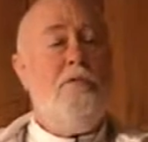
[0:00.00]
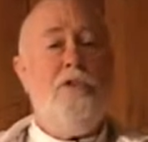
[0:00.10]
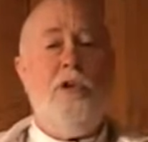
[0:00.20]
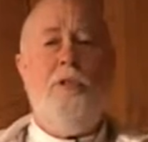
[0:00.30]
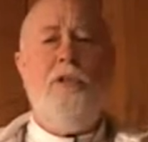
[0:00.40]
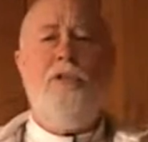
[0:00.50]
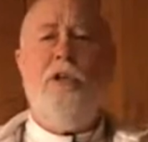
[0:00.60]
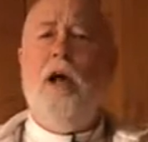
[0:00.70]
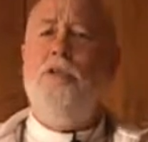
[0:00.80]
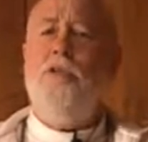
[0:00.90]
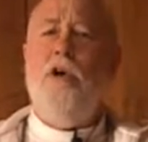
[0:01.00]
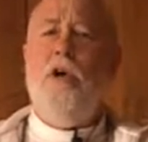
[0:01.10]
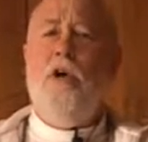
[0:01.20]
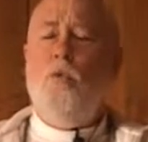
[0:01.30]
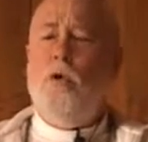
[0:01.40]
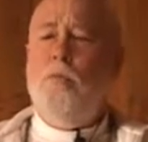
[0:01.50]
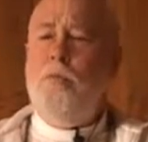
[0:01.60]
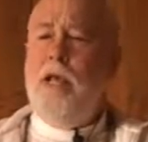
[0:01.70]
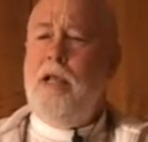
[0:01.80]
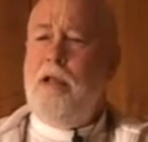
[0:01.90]
I mean, some of these guys were
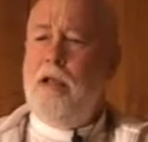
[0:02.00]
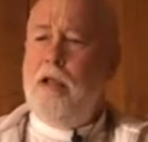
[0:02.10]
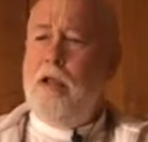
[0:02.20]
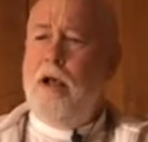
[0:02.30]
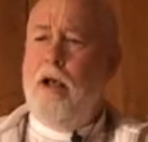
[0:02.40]
made